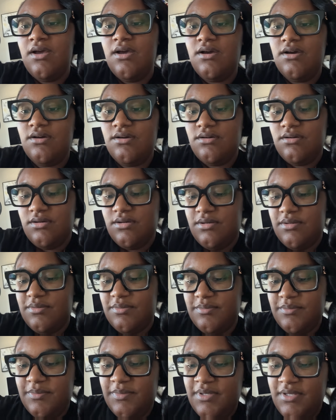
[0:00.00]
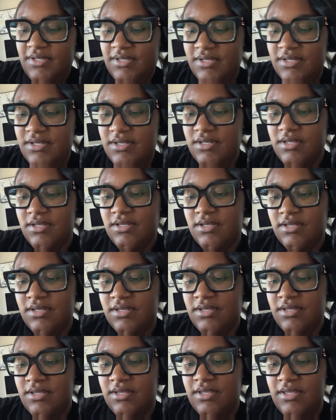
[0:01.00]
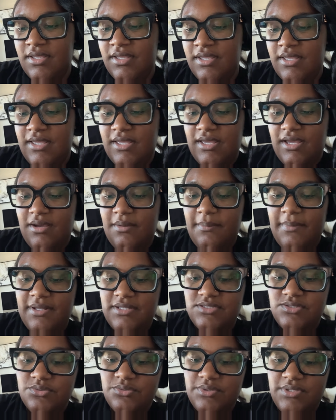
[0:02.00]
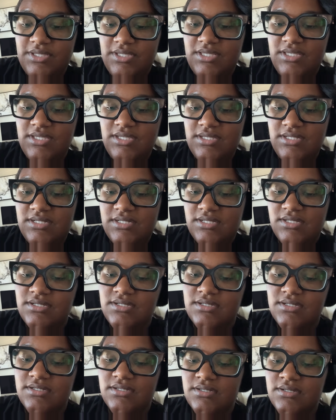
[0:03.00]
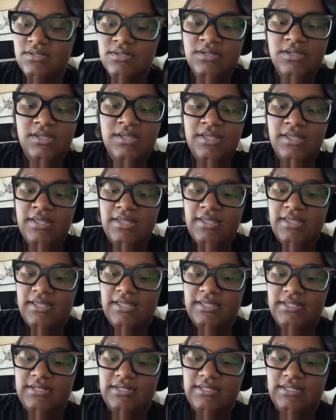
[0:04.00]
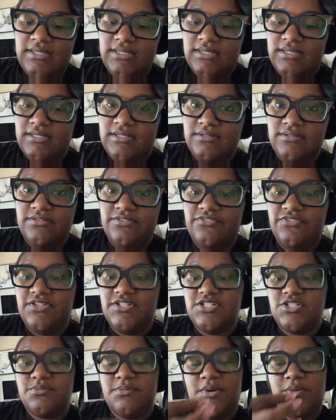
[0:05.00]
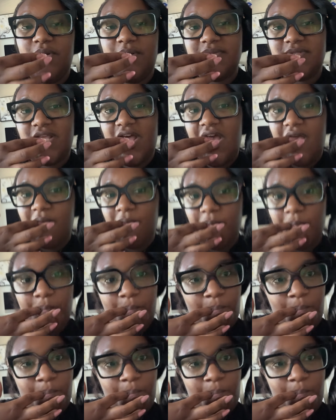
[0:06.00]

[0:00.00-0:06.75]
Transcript: I'm about to eat and then finish my website.